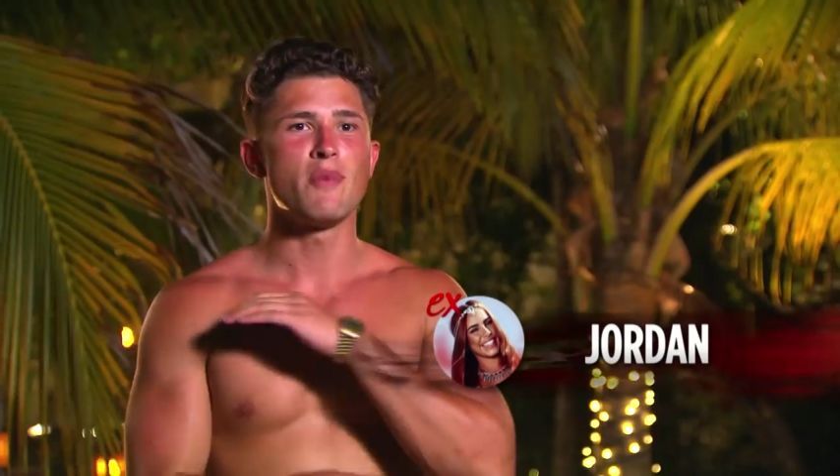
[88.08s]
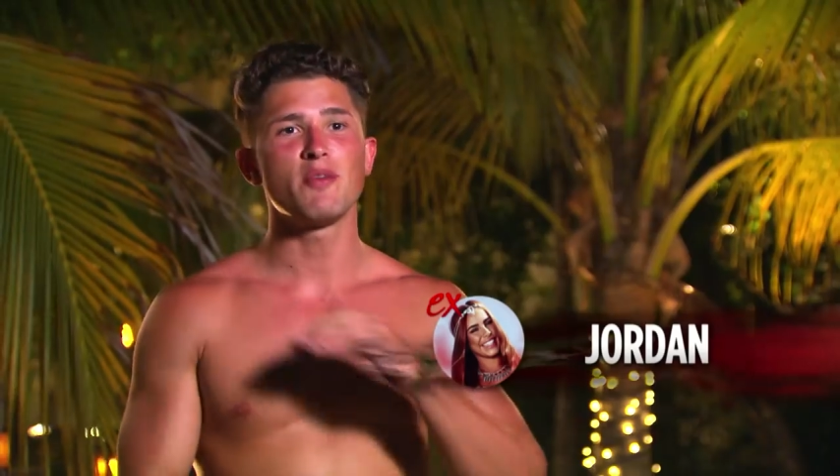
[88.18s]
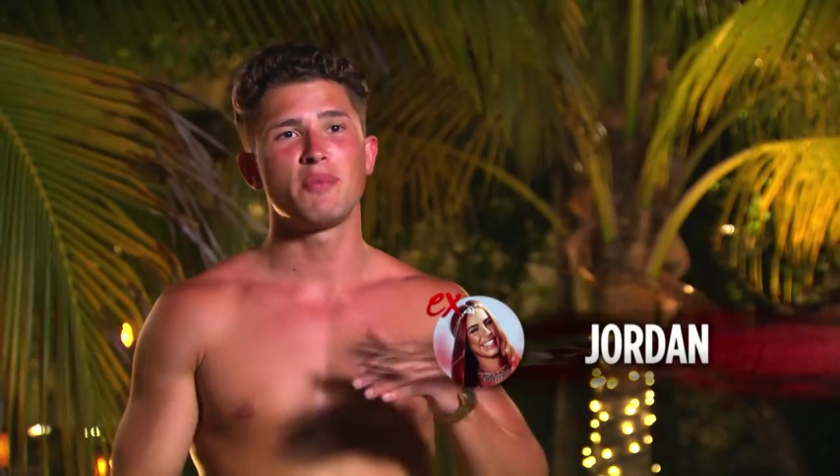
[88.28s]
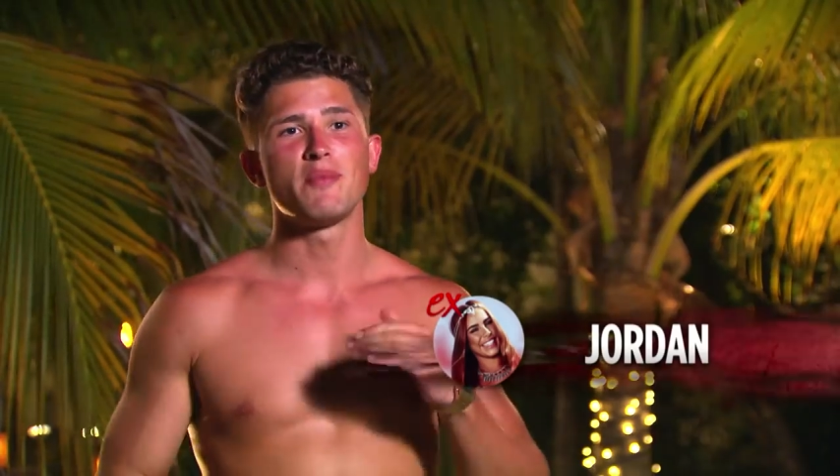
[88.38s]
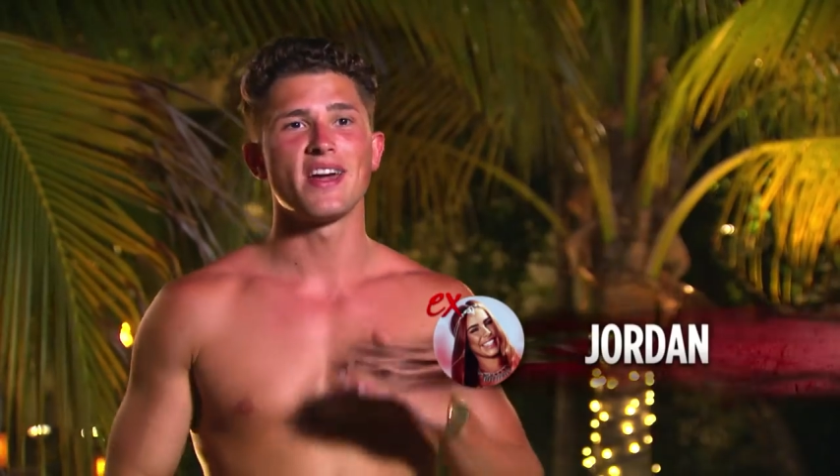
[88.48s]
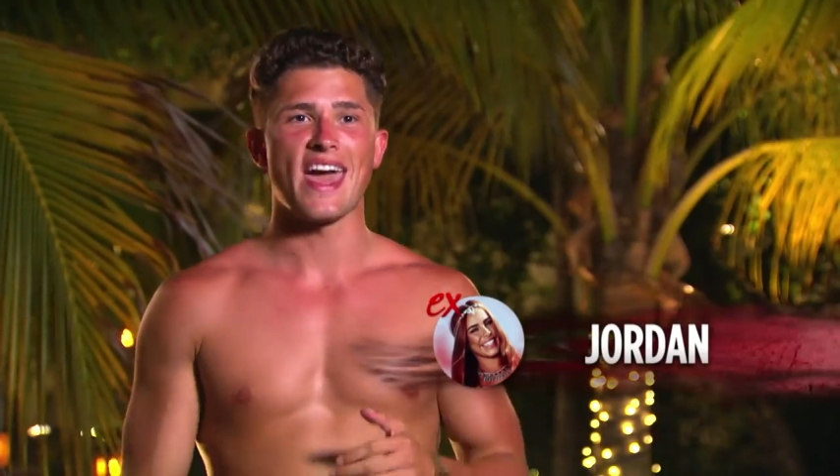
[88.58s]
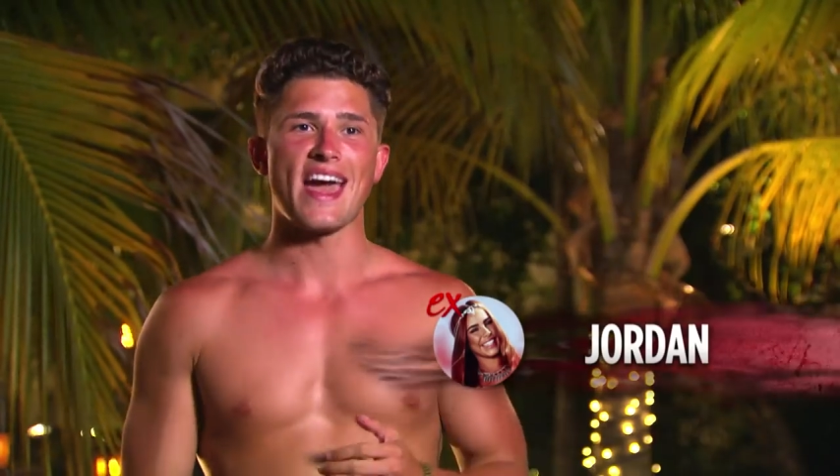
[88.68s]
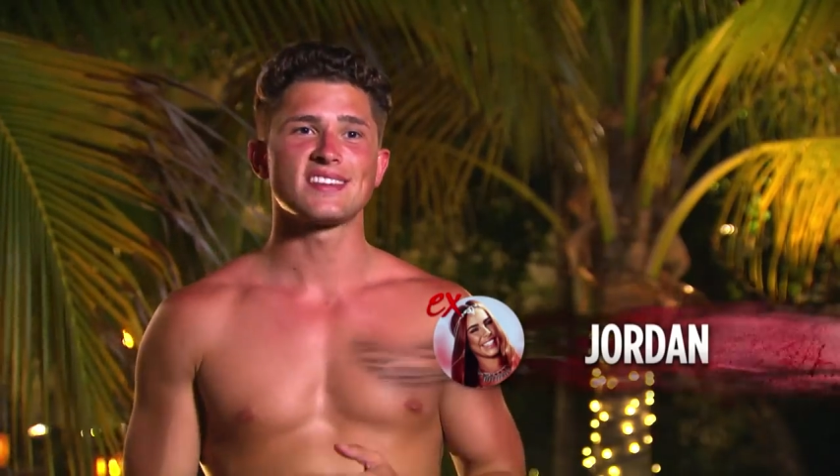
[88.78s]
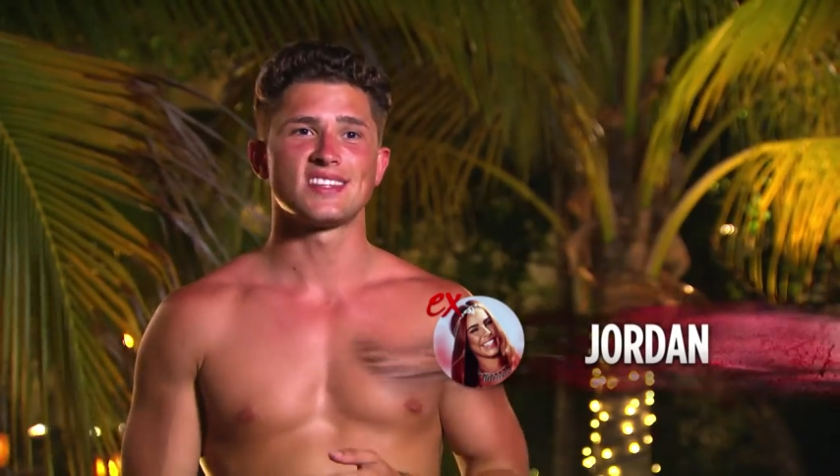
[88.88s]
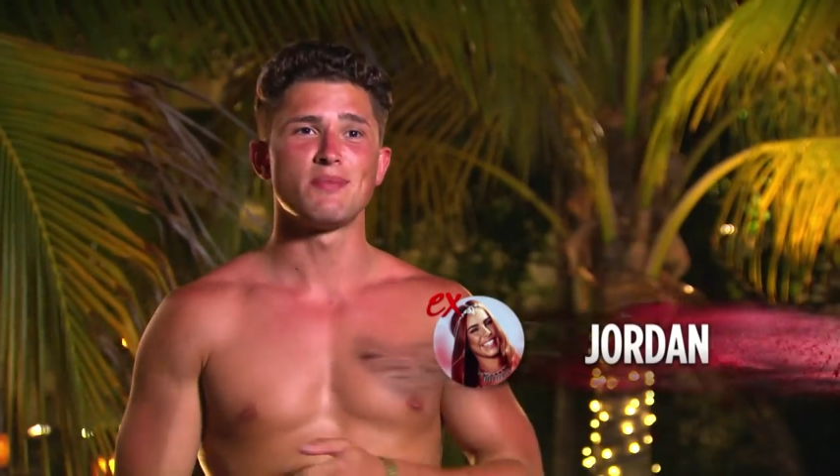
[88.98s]
might be my
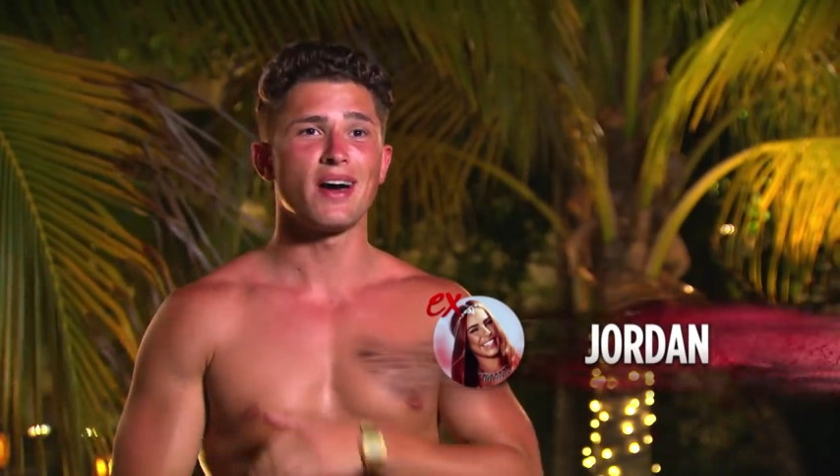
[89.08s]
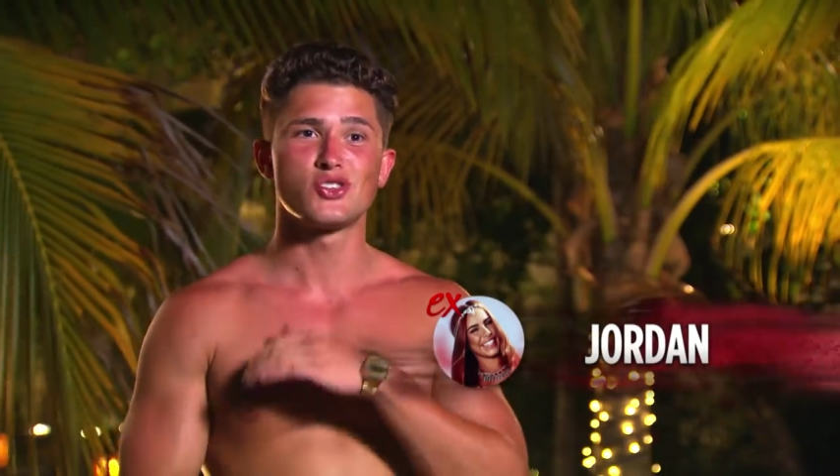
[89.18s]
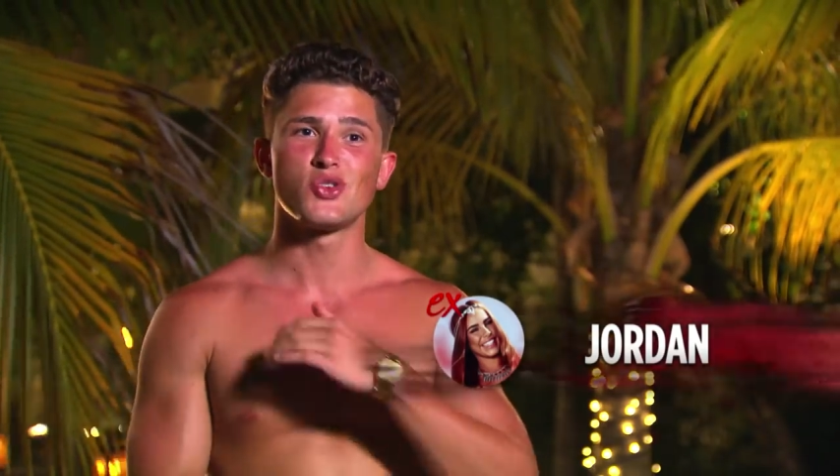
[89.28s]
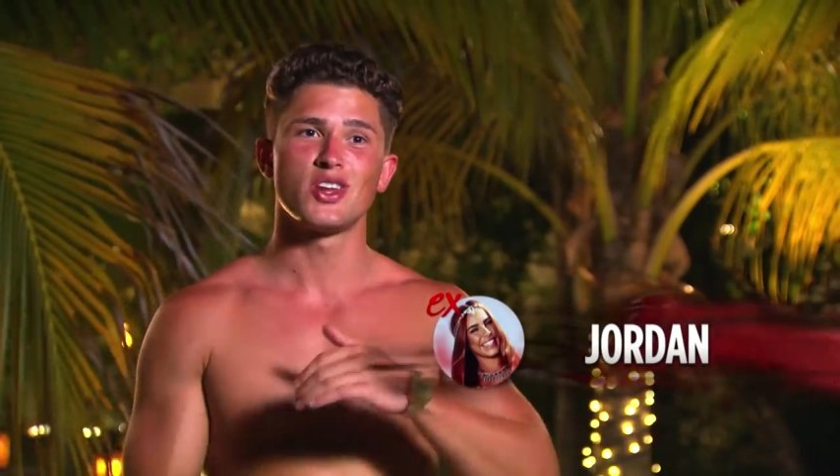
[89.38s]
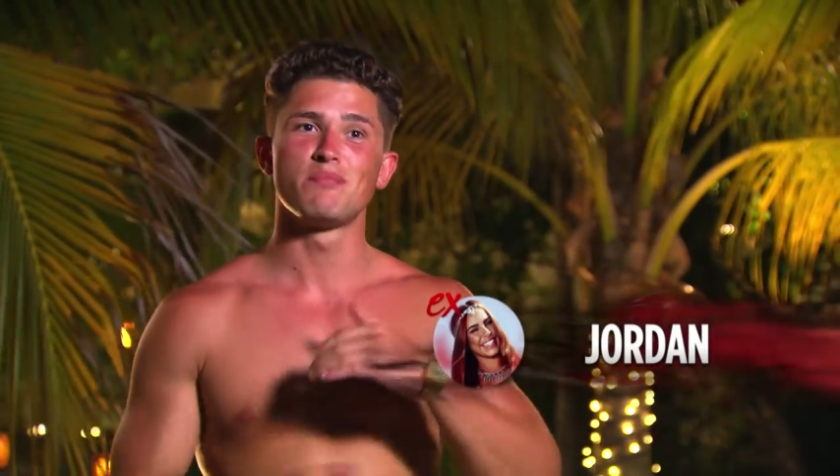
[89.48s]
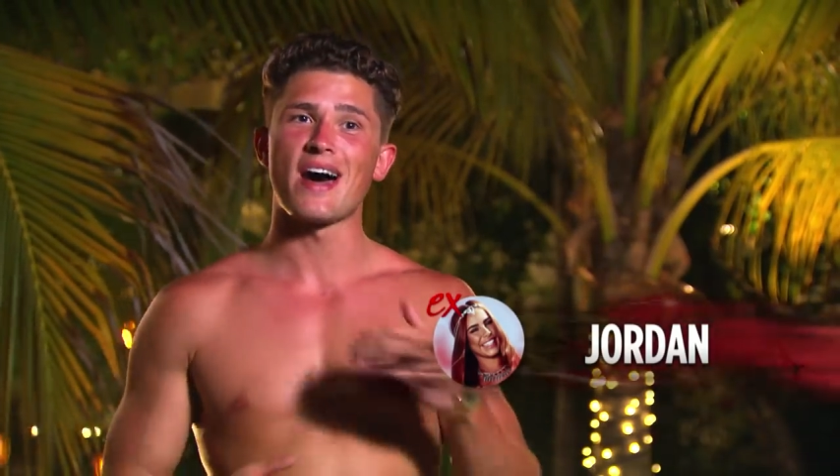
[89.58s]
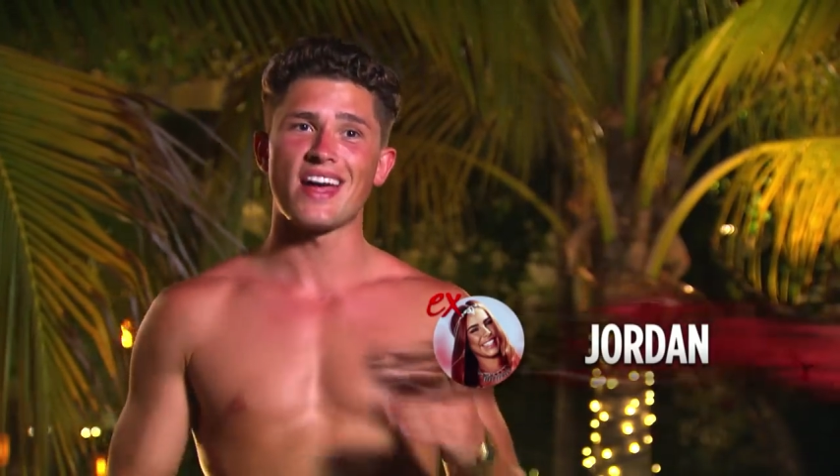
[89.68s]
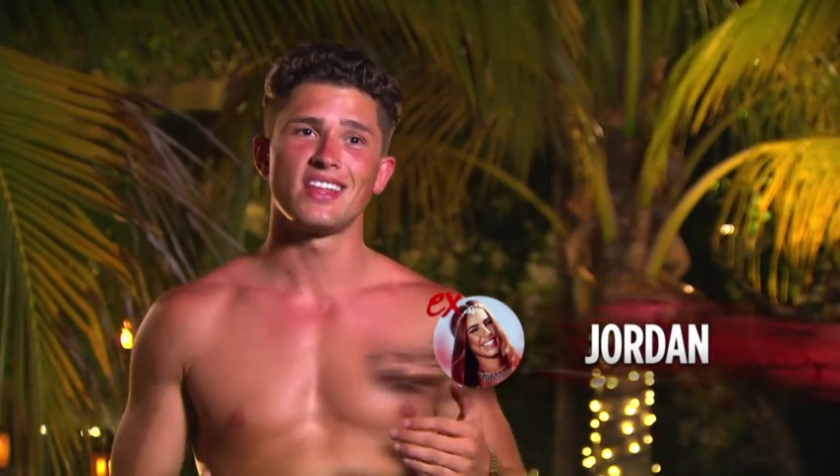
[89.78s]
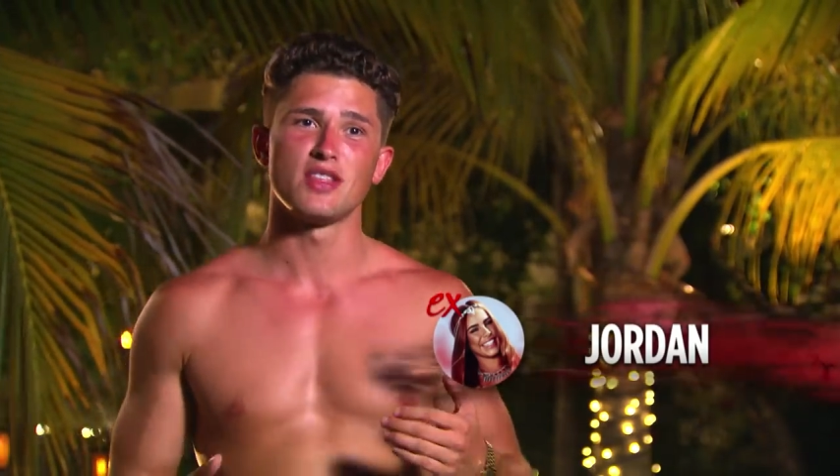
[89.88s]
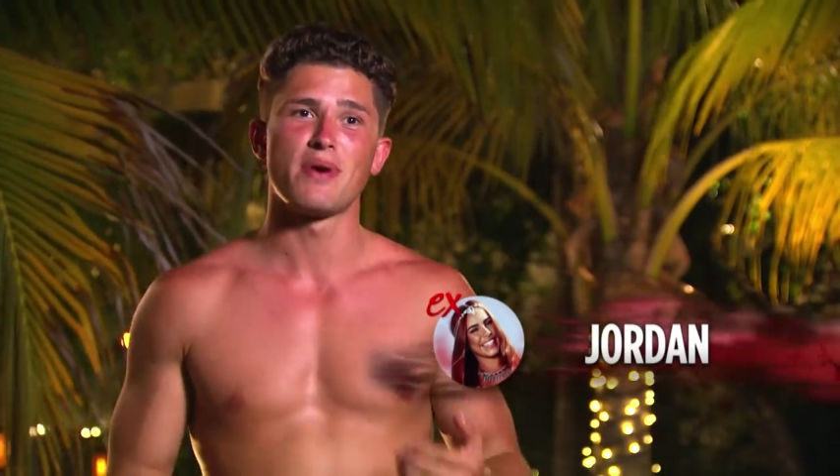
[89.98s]
ex, and I might have treated her
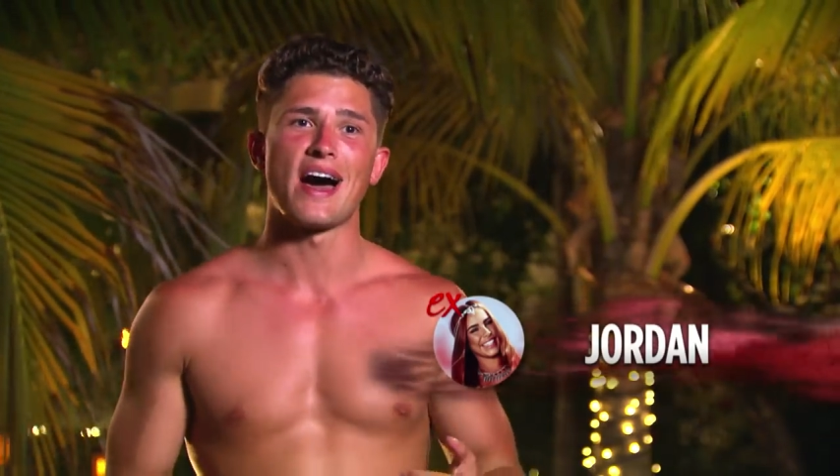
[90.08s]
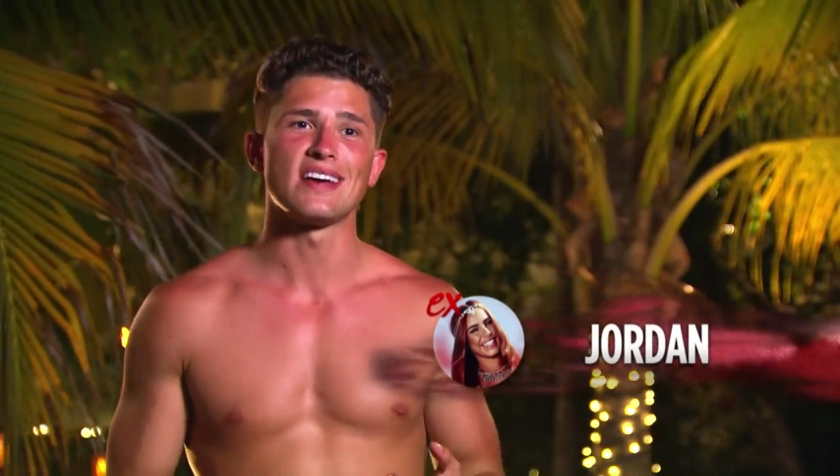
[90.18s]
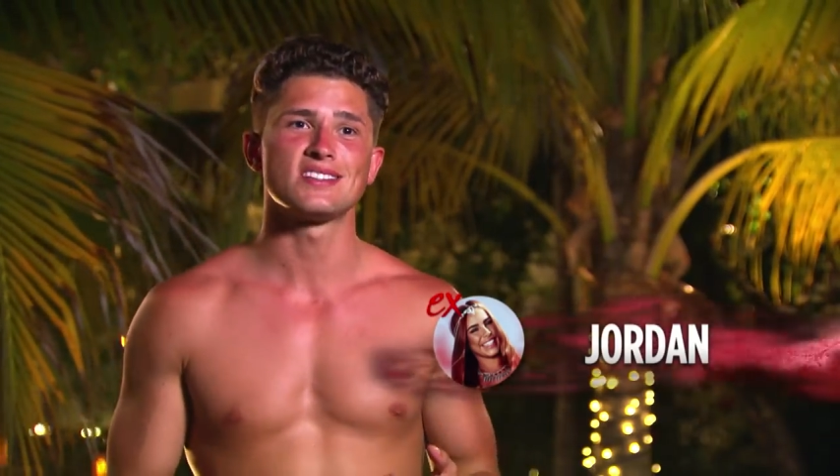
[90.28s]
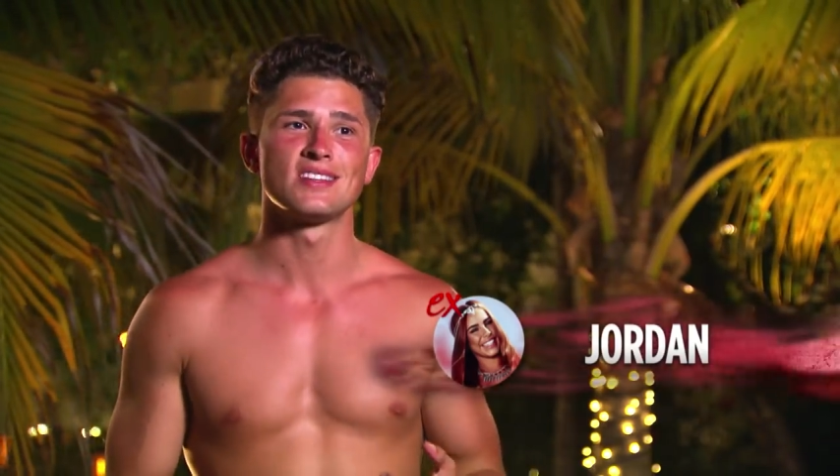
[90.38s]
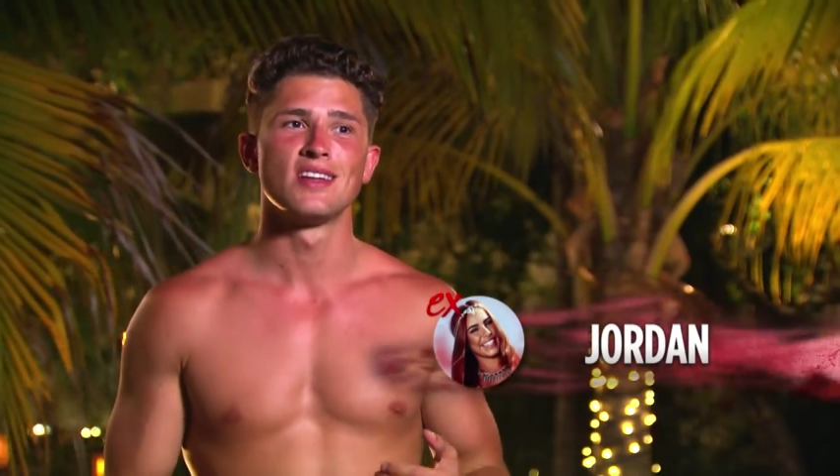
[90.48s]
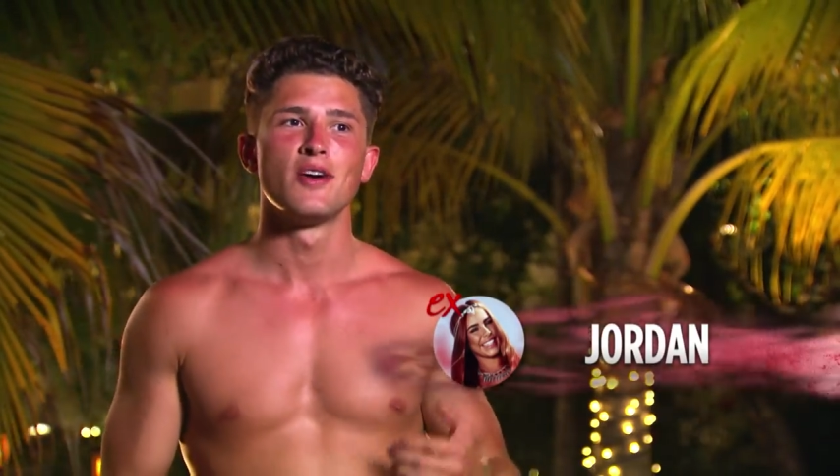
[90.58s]
badly in the past,